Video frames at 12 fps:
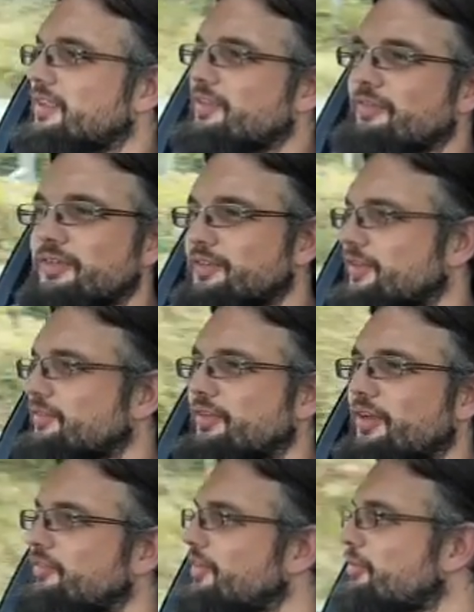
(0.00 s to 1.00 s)
You find yourself
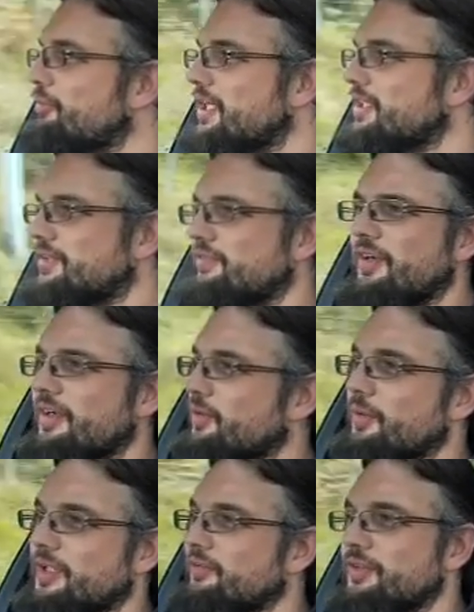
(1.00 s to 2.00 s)
going around bends far
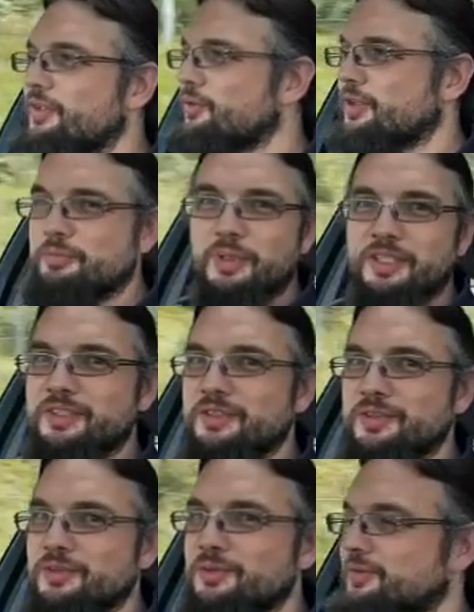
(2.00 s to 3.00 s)
quicker than you expected to.